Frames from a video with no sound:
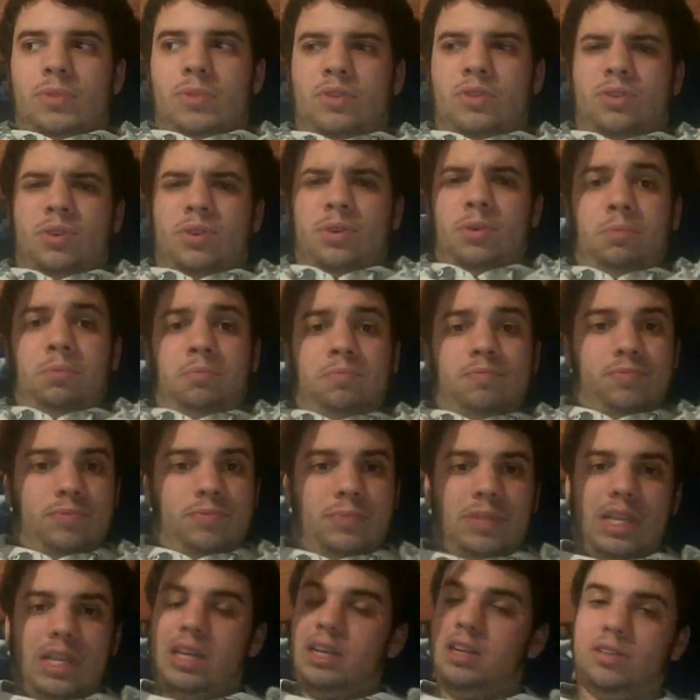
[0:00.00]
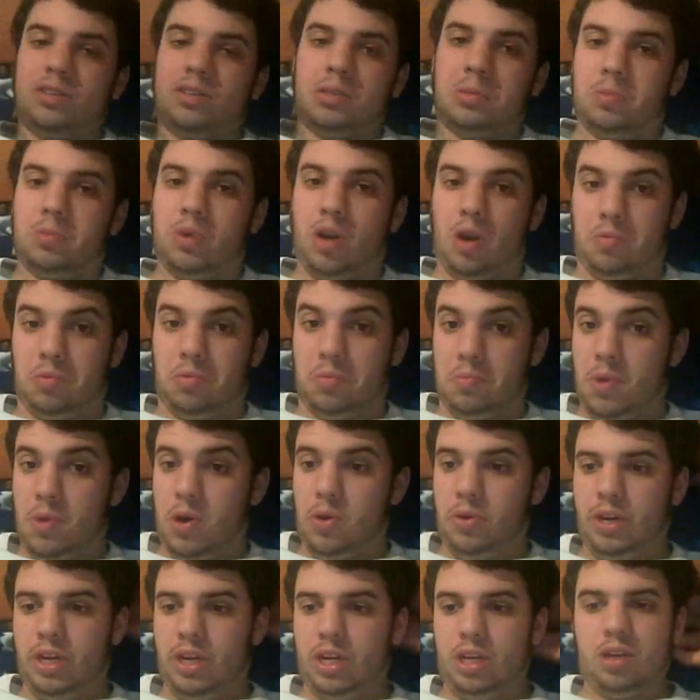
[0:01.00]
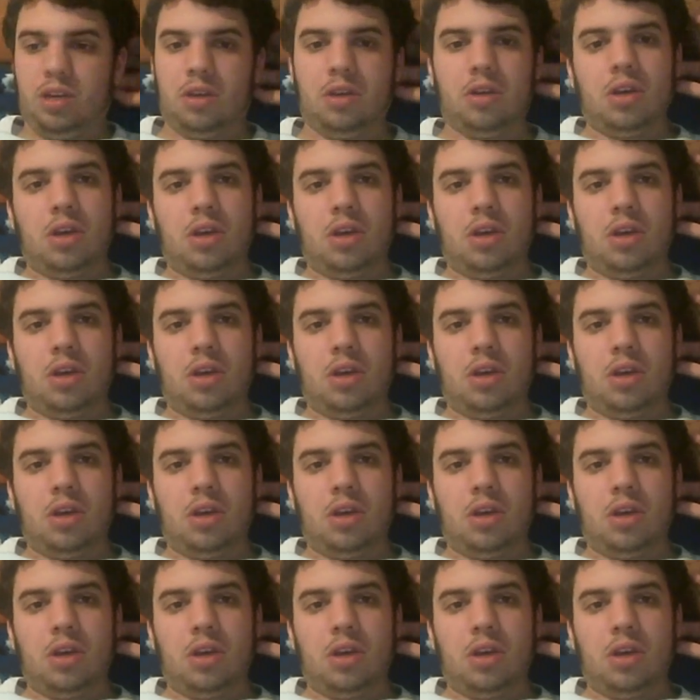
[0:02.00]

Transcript: So they did some co-promoting,